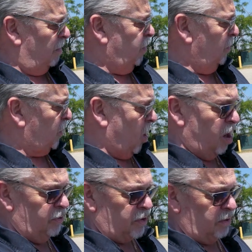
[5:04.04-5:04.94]
on both
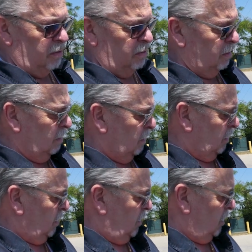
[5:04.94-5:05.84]
cars.
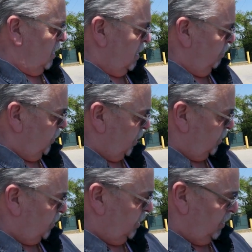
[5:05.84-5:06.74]
You can
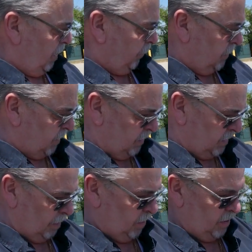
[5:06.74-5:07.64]
see the difference in
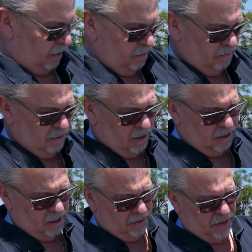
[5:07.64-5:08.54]
some of
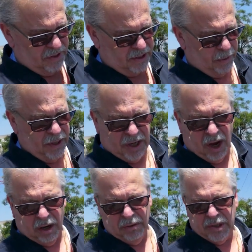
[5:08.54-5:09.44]
the
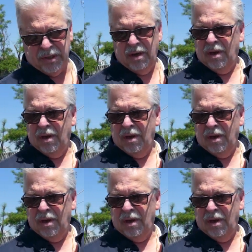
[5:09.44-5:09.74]
colors